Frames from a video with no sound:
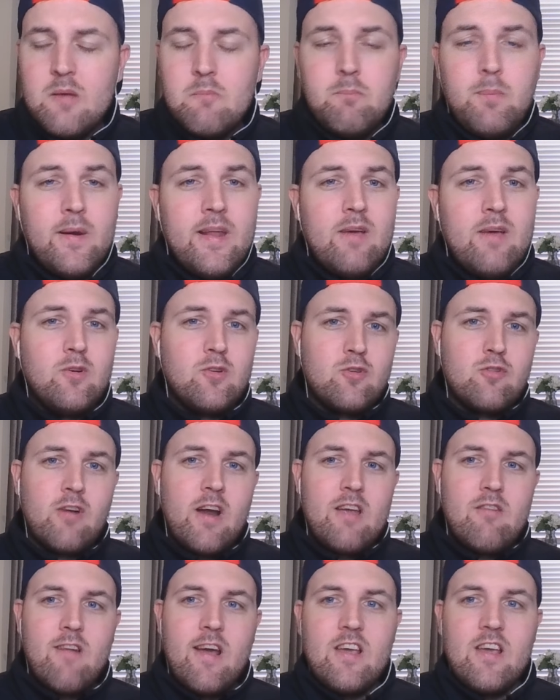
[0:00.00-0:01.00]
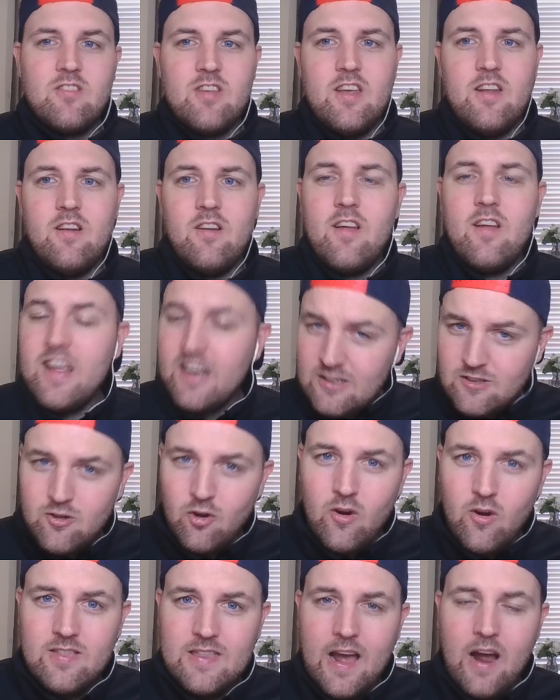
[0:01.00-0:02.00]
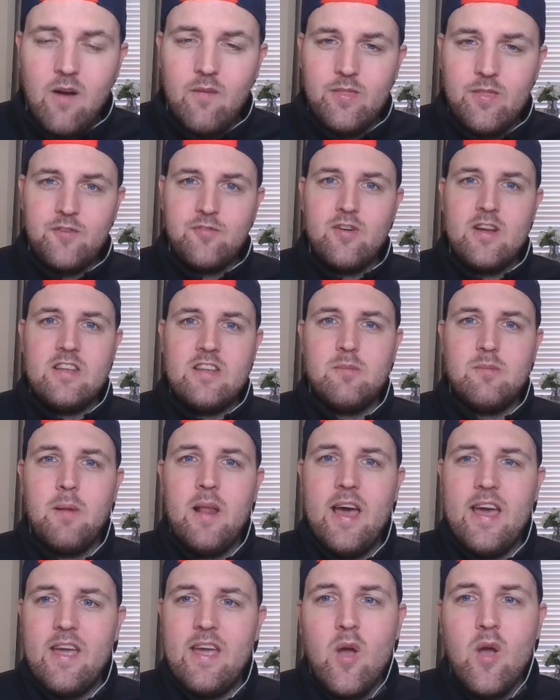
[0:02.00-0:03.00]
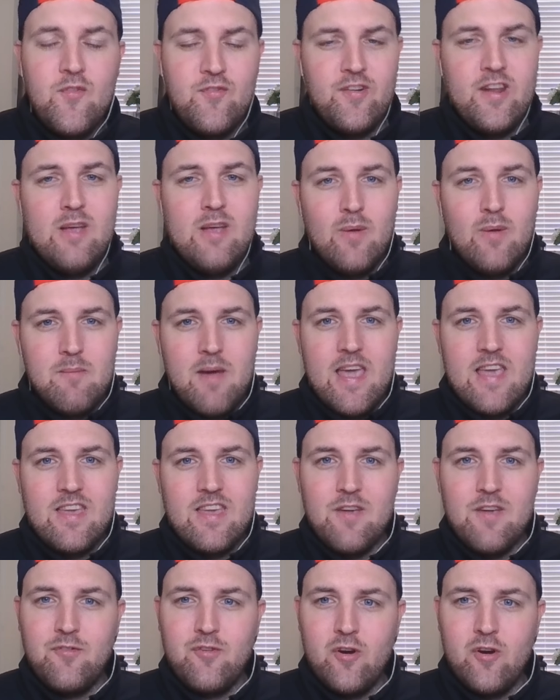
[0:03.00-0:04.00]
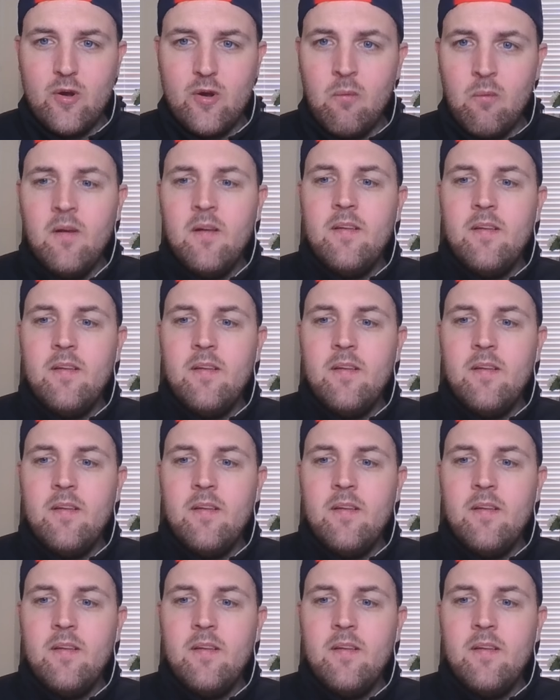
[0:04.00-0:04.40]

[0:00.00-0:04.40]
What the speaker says: But it was great racing. Enjoyed that on the free-to-play. Hopefully we make it through.